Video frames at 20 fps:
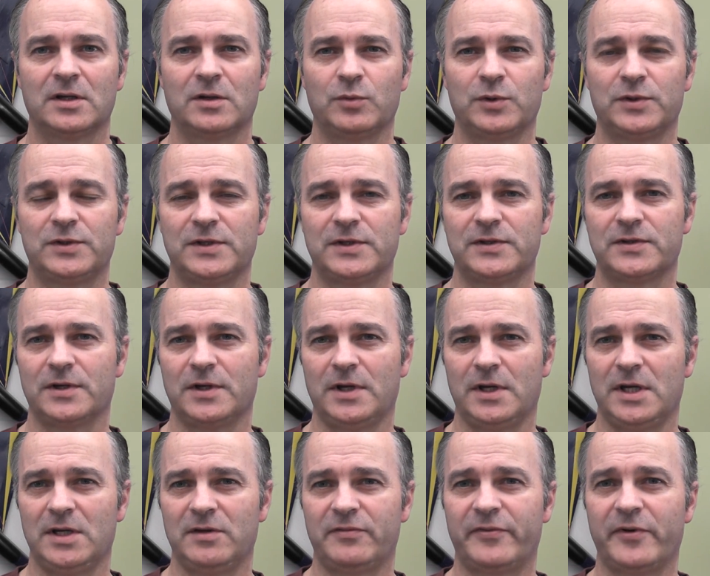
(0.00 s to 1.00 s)
which is
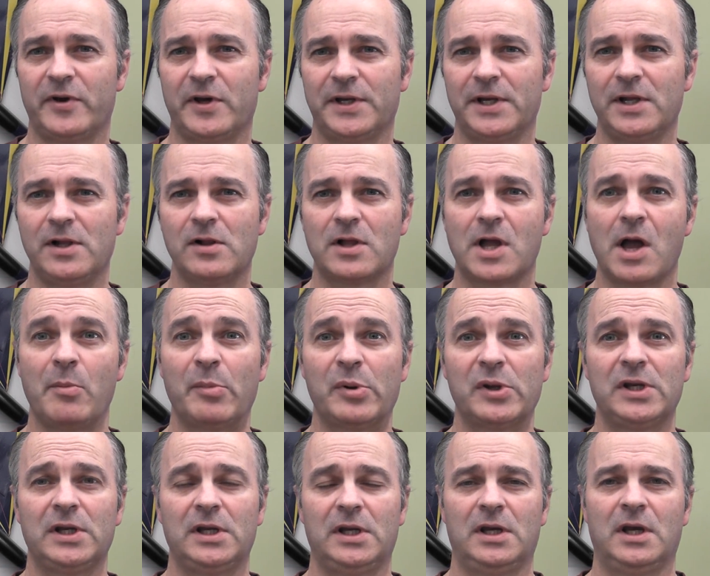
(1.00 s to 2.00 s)
a Farnell
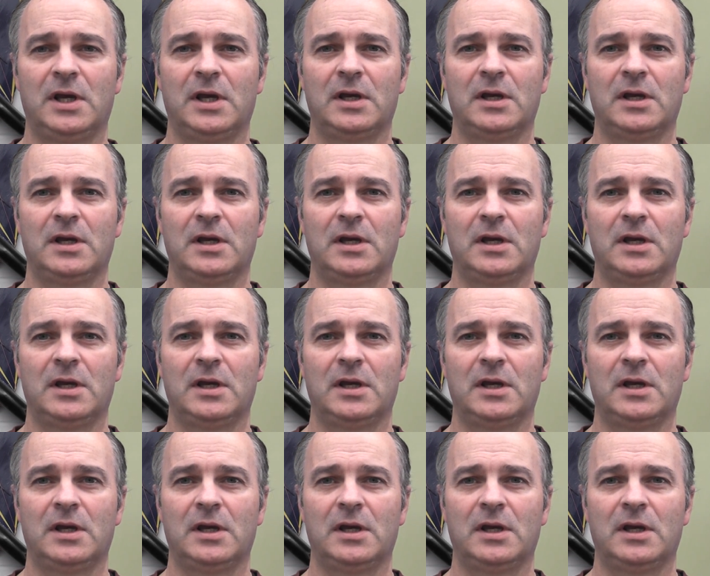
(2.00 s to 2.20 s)
company